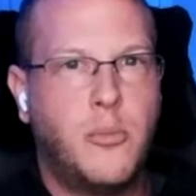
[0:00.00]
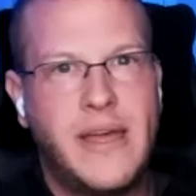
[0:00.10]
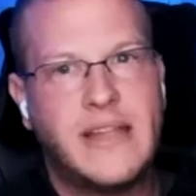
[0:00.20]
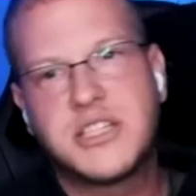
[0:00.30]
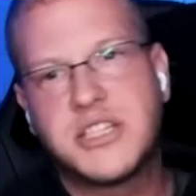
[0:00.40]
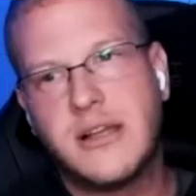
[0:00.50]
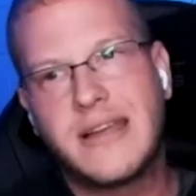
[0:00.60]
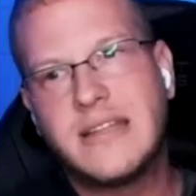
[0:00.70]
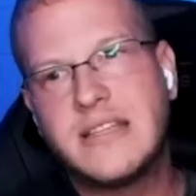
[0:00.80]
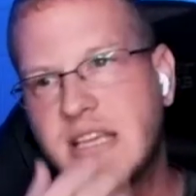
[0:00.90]
bits.
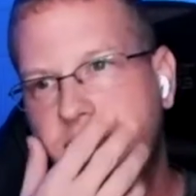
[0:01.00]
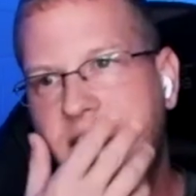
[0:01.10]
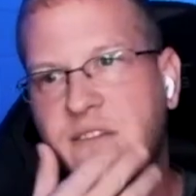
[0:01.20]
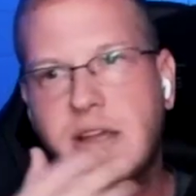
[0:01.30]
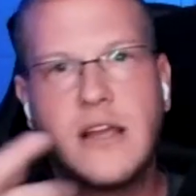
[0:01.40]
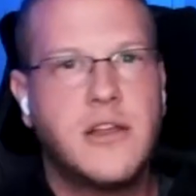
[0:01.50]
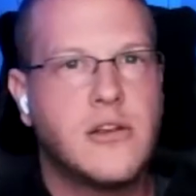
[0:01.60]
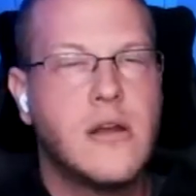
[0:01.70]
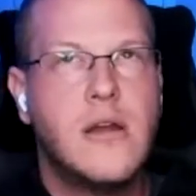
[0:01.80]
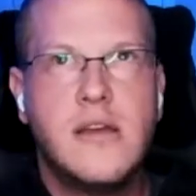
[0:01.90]
Like instead of having
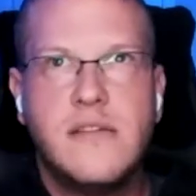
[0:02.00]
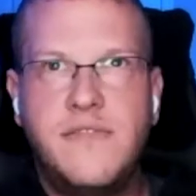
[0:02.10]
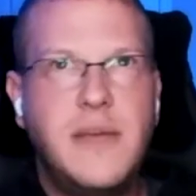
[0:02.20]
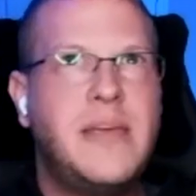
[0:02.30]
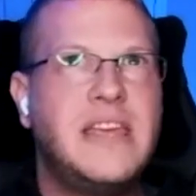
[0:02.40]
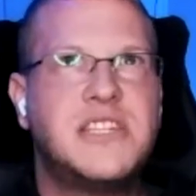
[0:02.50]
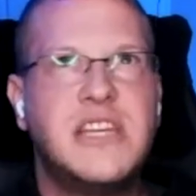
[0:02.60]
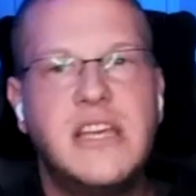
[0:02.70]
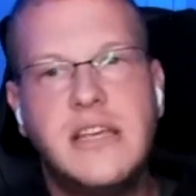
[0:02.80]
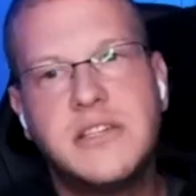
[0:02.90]
your
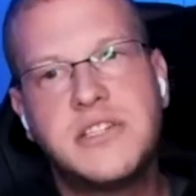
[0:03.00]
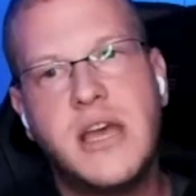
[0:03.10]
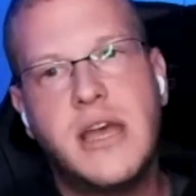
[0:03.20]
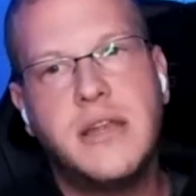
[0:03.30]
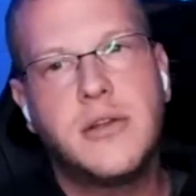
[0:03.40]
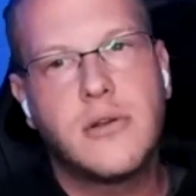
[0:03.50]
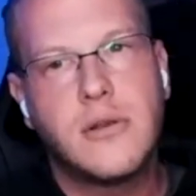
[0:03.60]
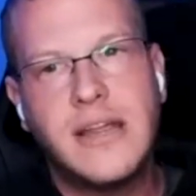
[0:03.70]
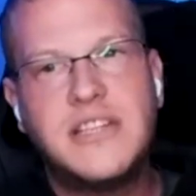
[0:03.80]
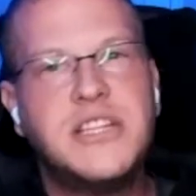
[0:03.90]
VPCs and
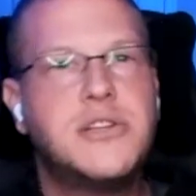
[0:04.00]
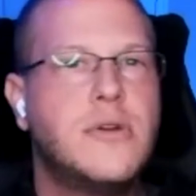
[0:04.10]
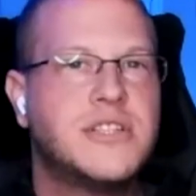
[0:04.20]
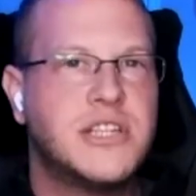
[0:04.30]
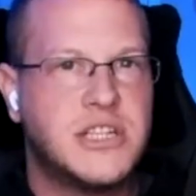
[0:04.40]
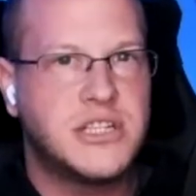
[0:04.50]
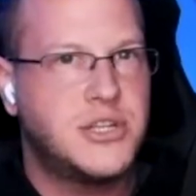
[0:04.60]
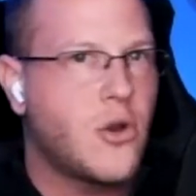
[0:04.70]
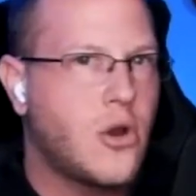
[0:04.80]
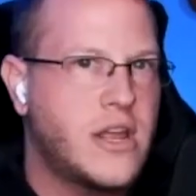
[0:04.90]
your EC2 instances and
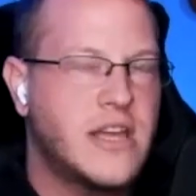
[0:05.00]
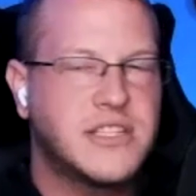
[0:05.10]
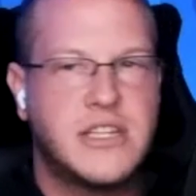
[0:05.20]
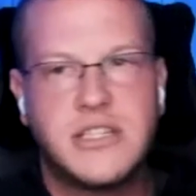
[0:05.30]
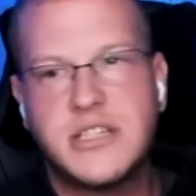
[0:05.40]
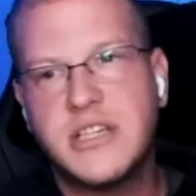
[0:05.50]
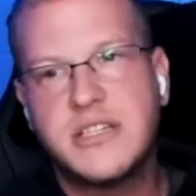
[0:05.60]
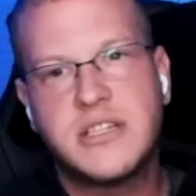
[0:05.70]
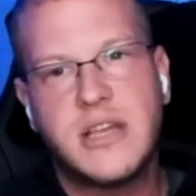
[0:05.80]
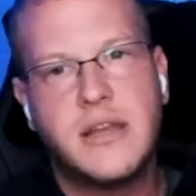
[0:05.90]
your RDS
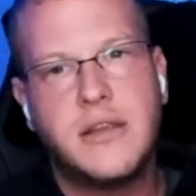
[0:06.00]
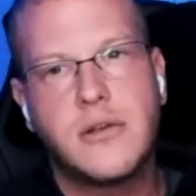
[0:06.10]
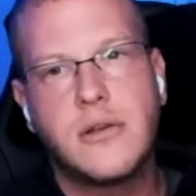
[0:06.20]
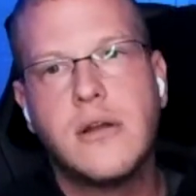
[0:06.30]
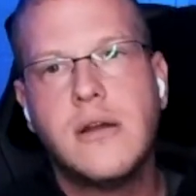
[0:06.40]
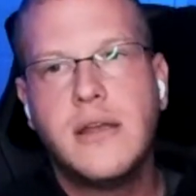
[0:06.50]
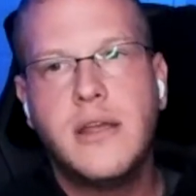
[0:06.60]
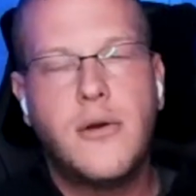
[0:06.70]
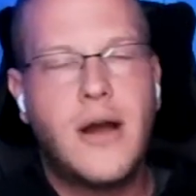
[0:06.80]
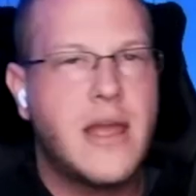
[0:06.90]
instances and your
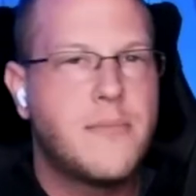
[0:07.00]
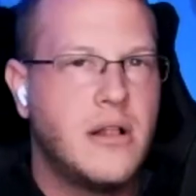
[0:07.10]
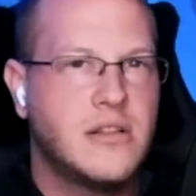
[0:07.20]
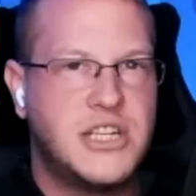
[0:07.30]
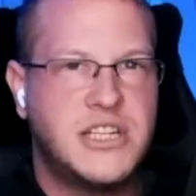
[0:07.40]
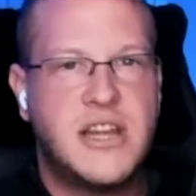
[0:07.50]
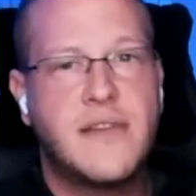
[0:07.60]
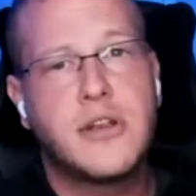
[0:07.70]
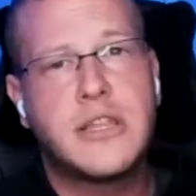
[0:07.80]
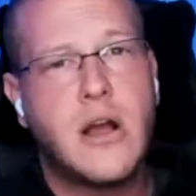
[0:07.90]
you know IAM policies and
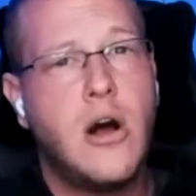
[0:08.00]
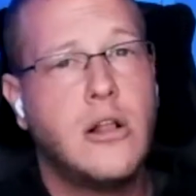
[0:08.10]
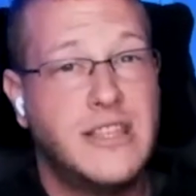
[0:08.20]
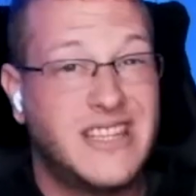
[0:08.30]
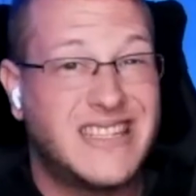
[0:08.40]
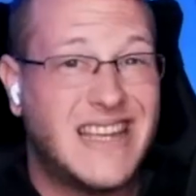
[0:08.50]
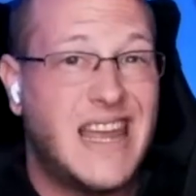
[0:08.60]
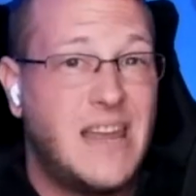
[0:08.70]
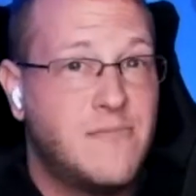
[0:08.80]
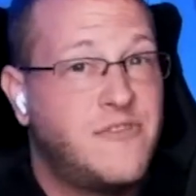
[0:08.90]
everything all in the
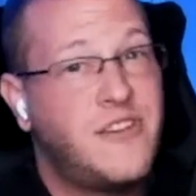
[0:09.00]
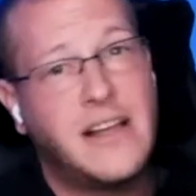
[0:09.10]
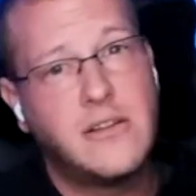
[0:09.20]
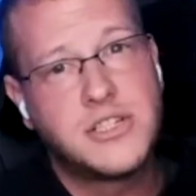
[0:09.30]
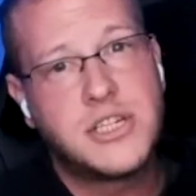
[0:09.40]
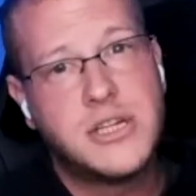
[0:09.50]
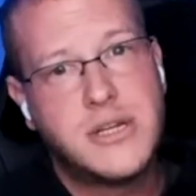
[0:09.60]
same files,